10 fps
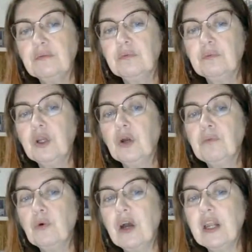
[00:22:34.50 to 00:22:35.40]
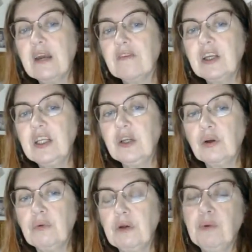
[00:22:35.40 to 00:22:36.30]
we don't pull out every
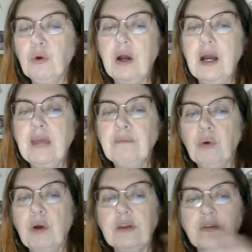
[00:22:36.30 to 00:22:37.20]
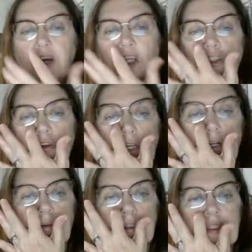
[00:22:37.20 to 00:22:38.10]
needle. I pull out the fresher
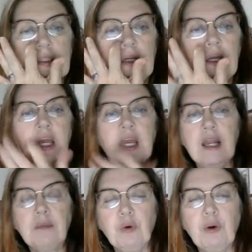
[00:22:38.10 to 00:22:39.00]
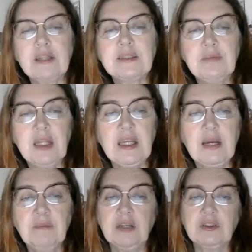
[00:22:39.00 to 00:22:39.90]
needles, and I pull out as many. I
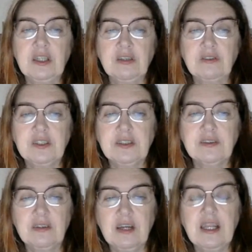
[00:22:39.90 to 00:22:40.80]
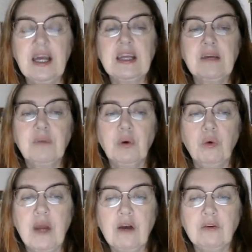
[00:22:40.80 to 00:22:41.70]
mean there's hundreds that I can pull
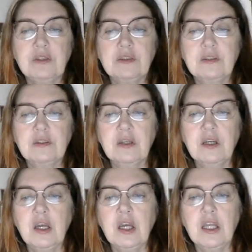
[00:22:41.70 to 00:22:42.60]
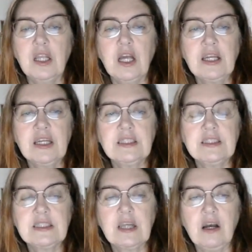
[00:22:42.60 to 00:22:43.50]
out.
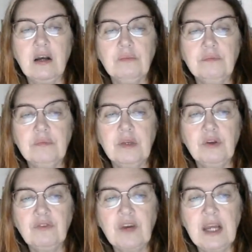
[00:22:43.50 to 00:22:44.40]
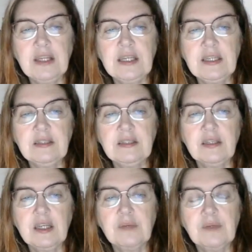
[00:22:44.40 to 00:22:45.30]
Lichens, if you find it,
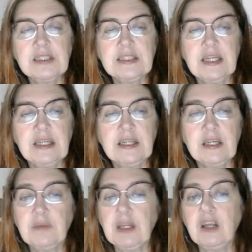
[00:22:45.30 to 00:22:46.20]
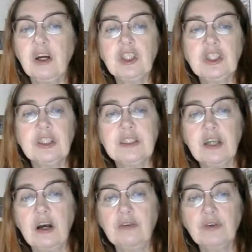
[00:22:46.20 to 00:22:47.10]
it can be standing and be lush and
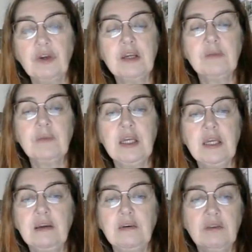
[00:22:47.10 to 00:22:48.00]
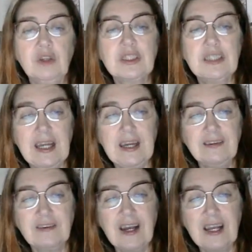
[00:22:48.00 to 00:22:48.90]
soft, or it can be looks dead,
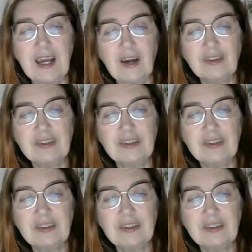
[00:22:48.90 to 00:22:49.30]
dried out.